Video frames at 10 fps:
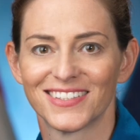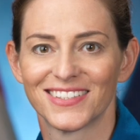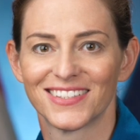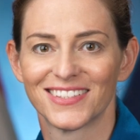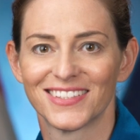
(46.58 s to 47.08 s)

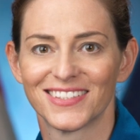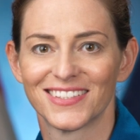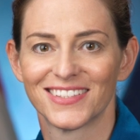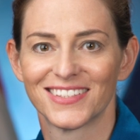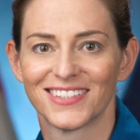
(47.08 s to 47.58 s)

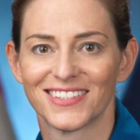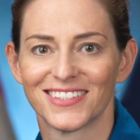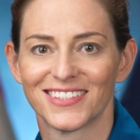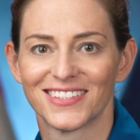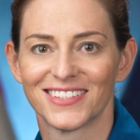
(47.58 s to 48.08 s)

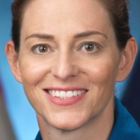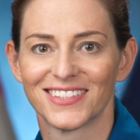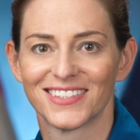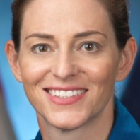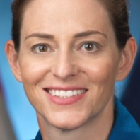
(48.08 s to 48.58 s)

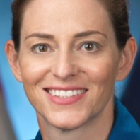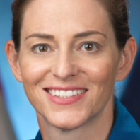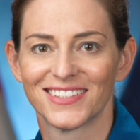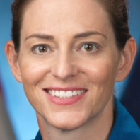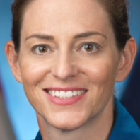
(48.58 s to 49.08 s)

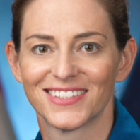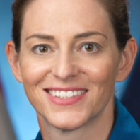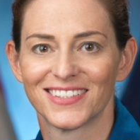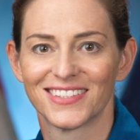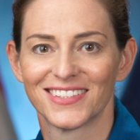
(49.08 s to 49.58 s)

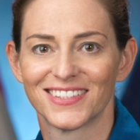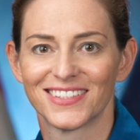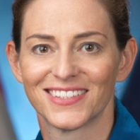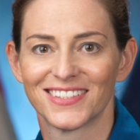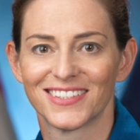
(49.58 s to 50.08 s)

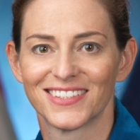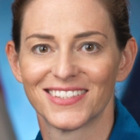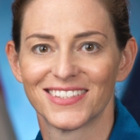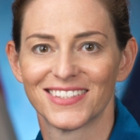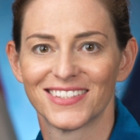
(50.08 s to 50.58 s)

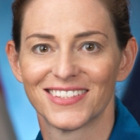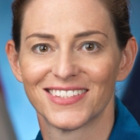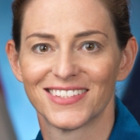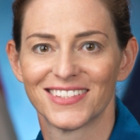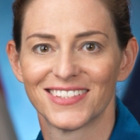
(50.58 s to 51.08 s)

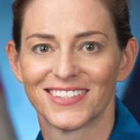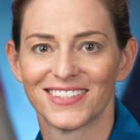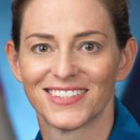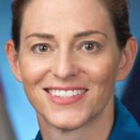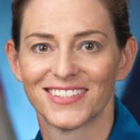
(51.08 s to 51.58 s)

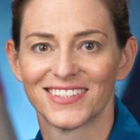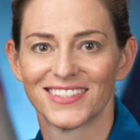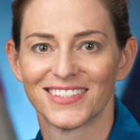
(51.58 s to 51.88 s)
Nothing is said.